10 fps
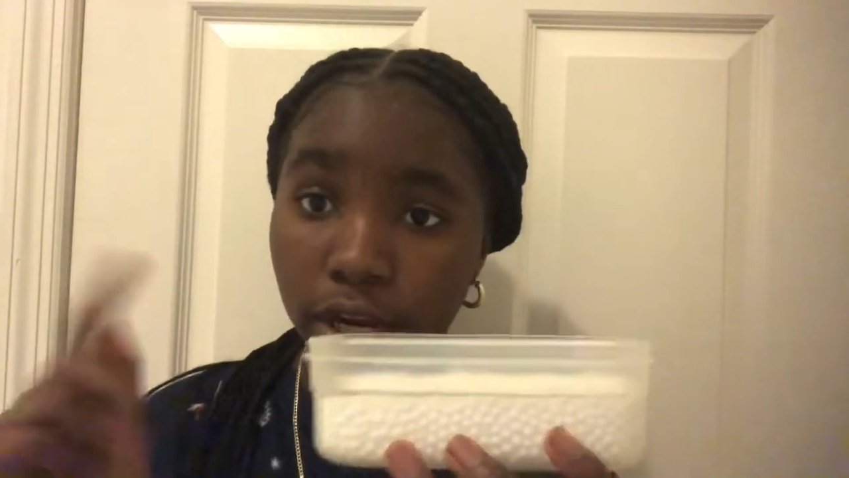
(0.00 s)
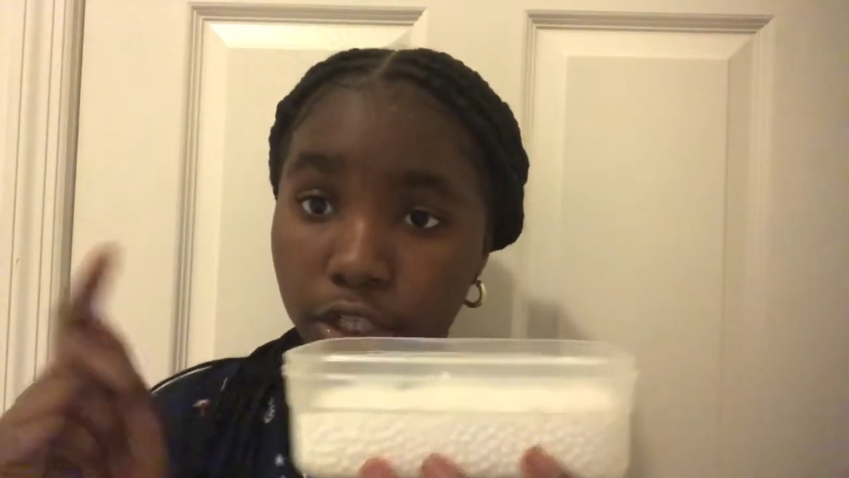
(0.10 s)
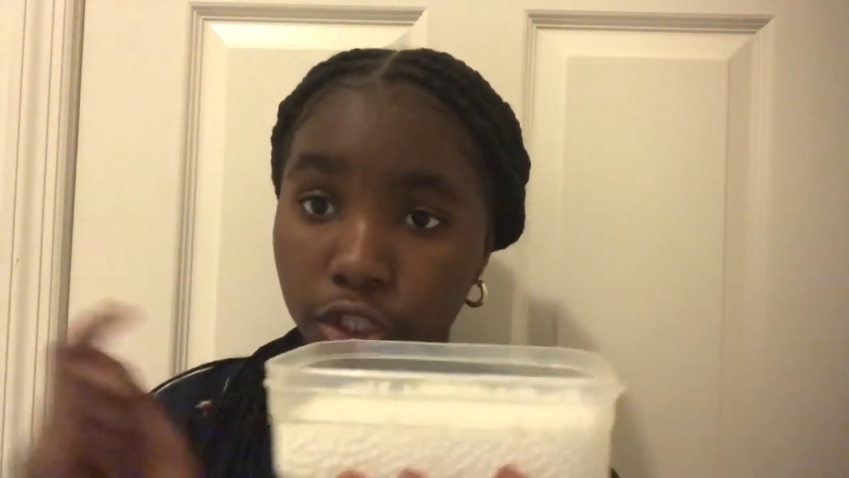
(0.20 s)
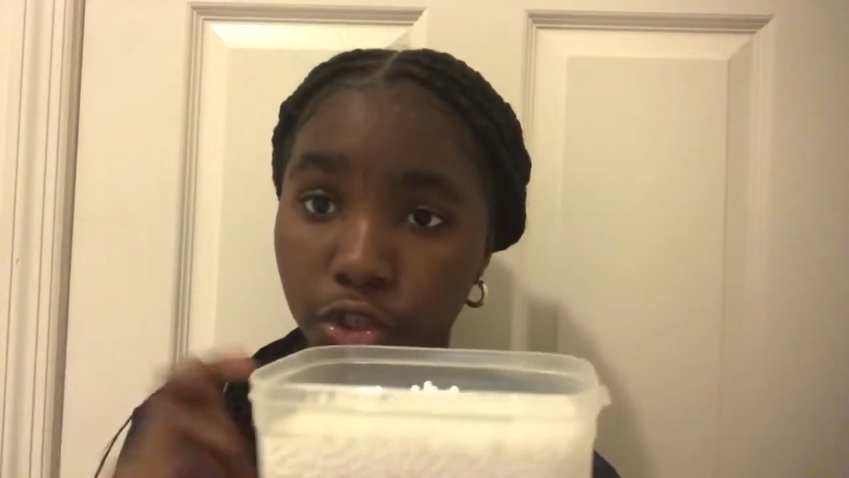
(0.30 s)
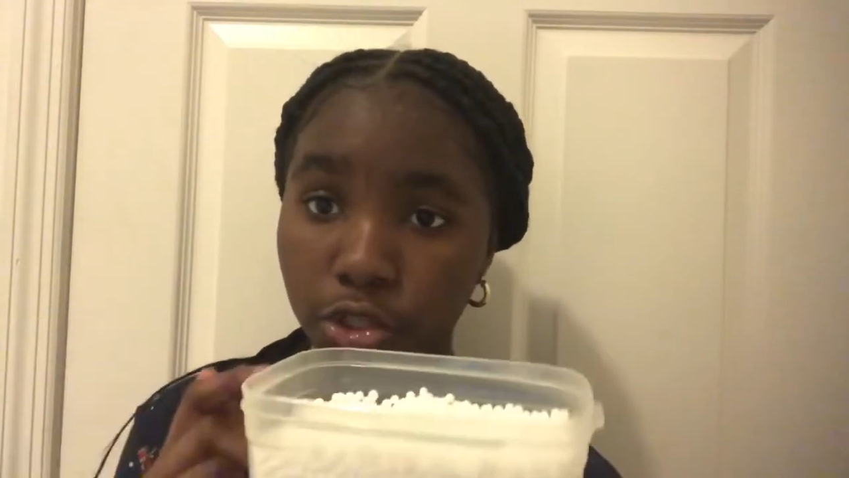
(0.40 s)
should
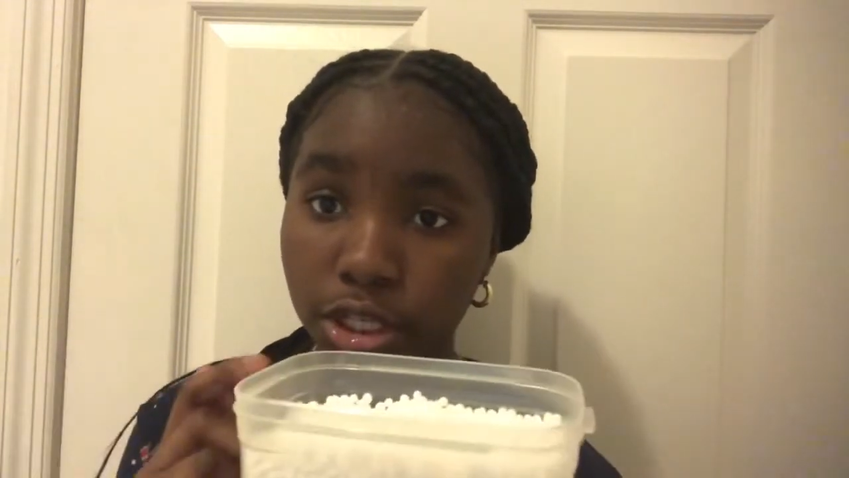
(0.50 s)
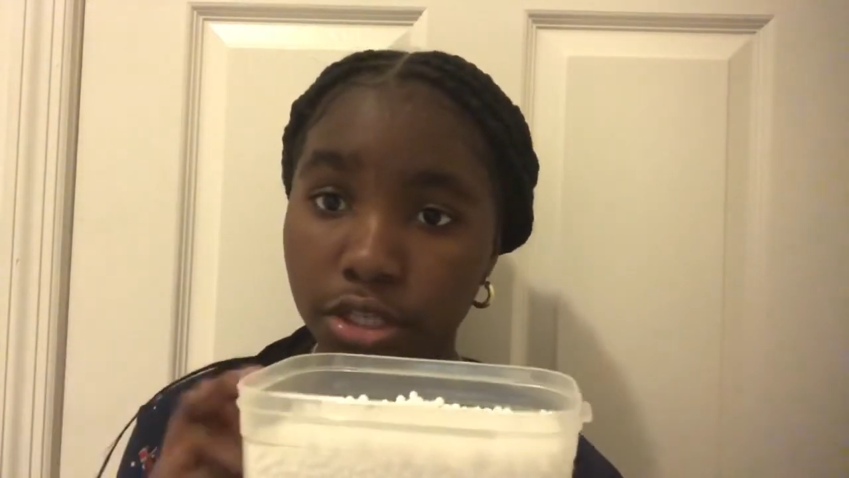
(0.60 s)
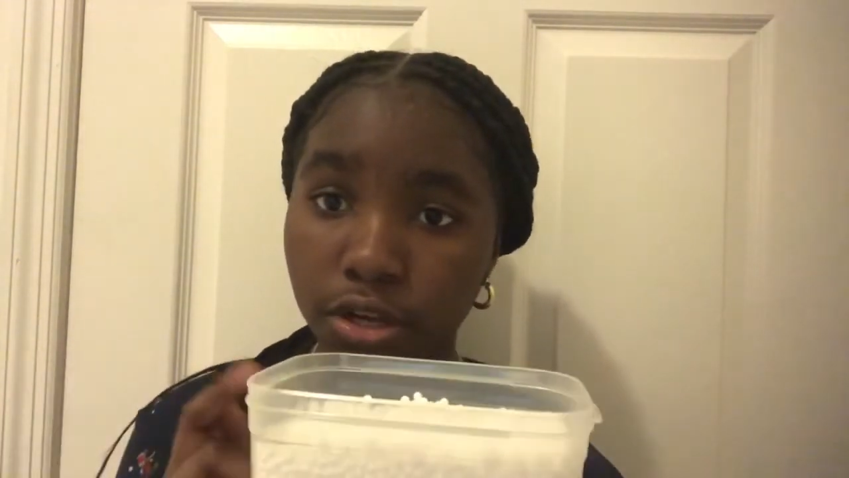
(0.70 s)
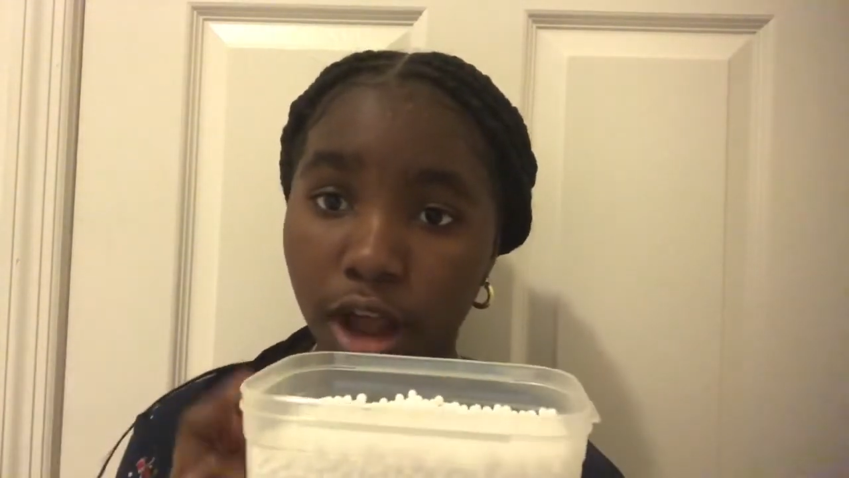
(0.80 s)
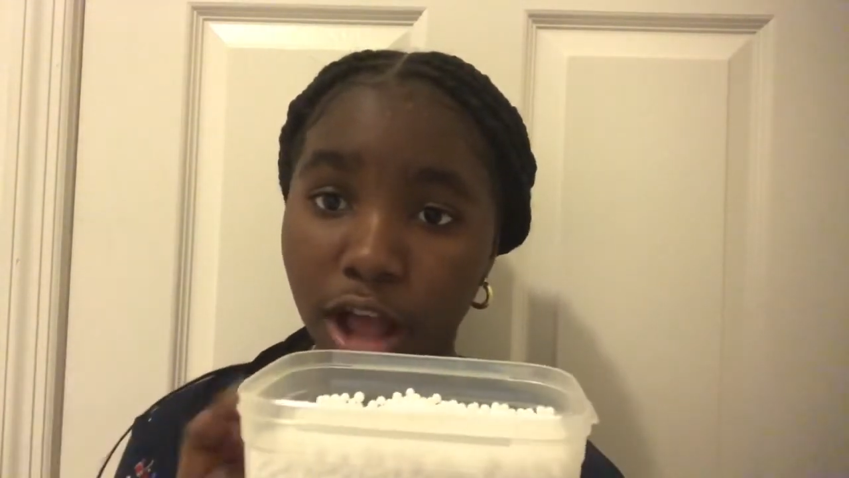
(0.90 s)
use these or
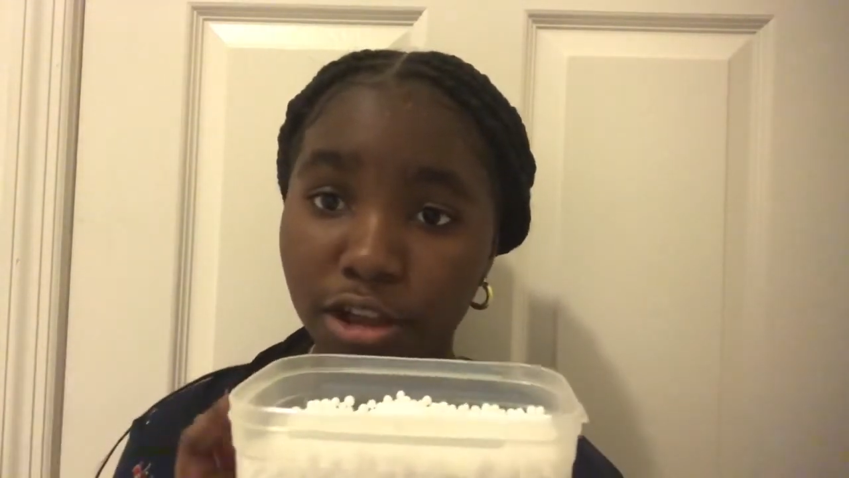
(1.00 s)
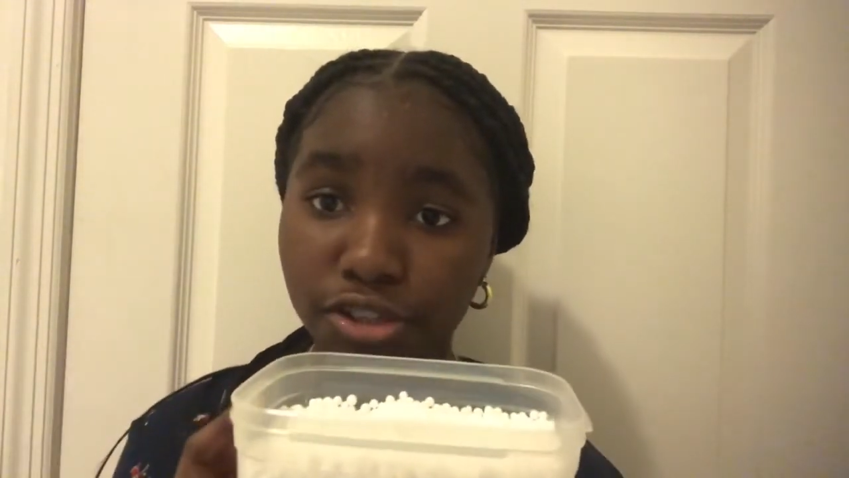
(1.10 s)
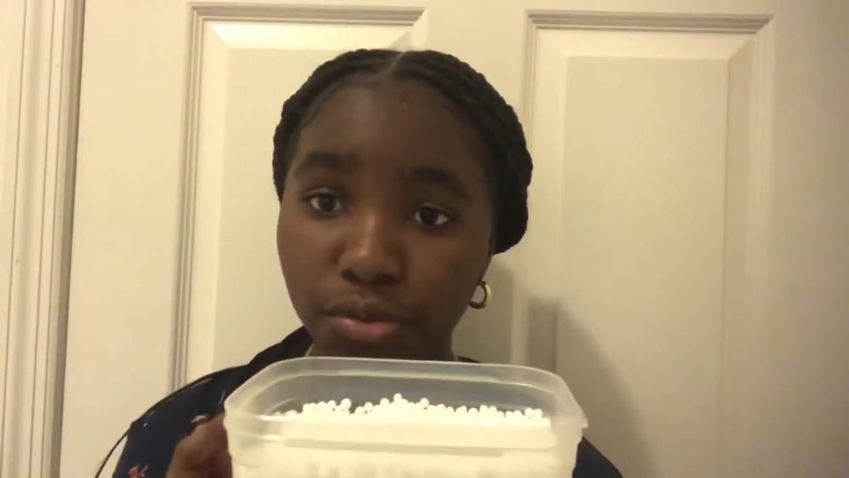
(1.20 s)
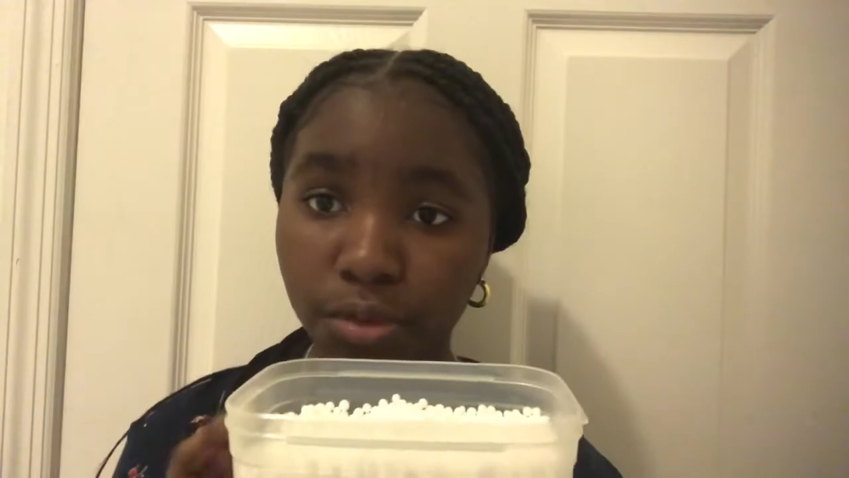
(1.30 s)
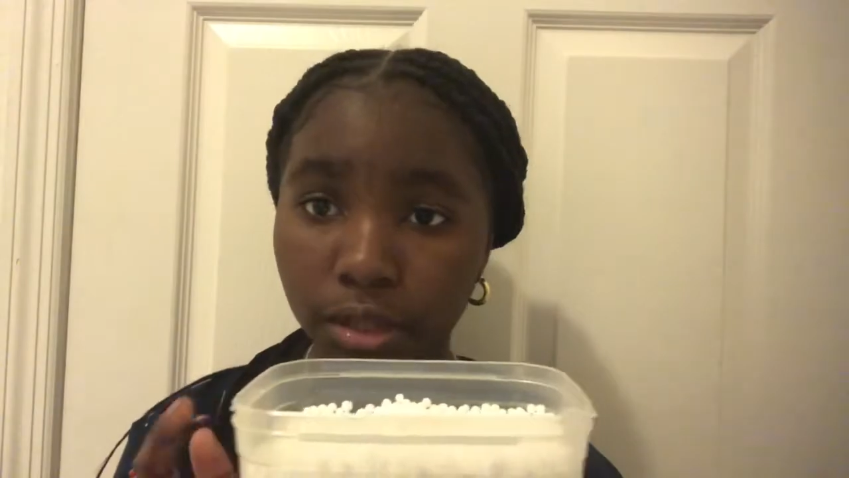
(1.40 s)
not, because they're really